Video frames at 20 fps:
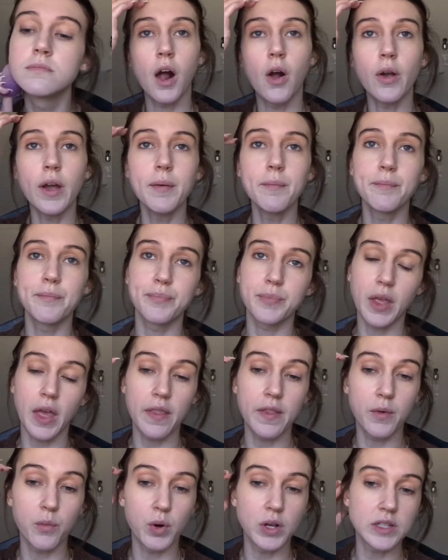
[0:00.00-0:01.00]
Okay,
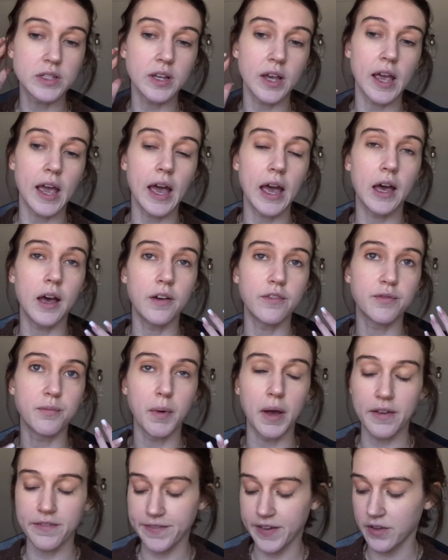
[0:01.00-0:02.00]
and then once I have
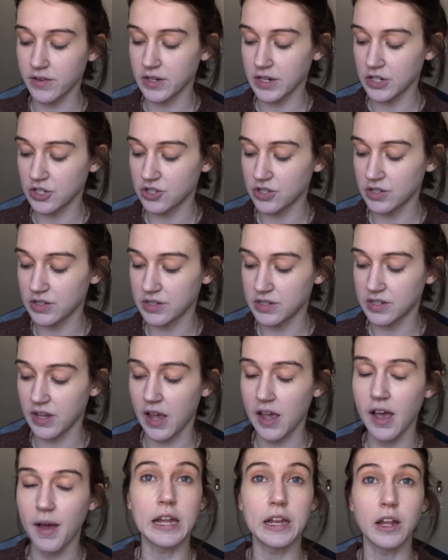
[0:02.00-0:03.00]
my foundation
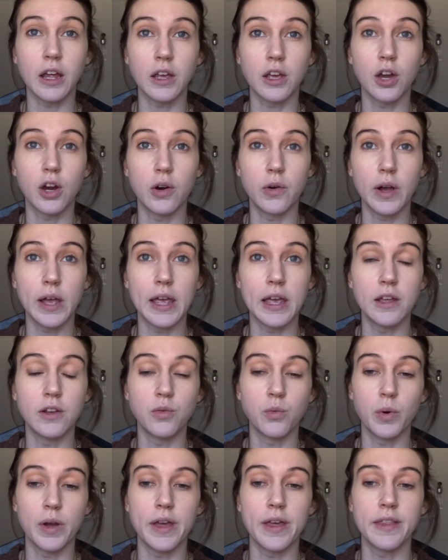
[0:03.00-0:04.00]
set and I go
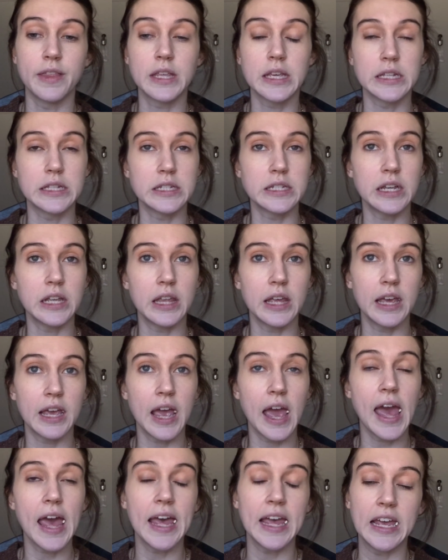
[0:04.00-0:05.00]
in with
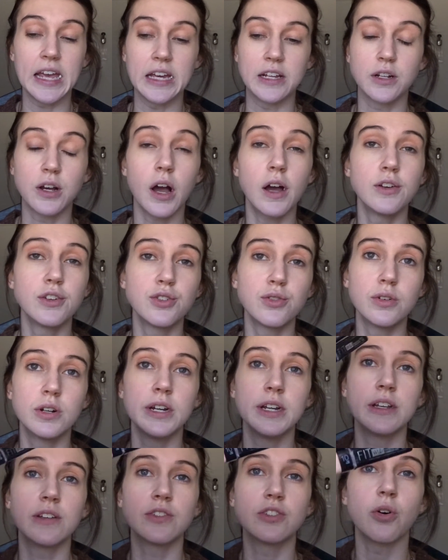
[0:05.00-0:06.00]
concealing and
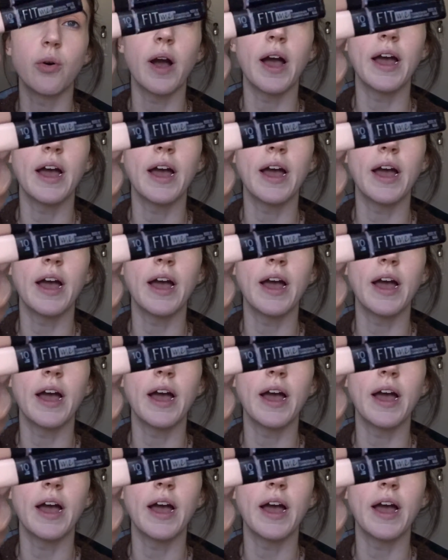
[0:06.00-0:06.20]
contouring, so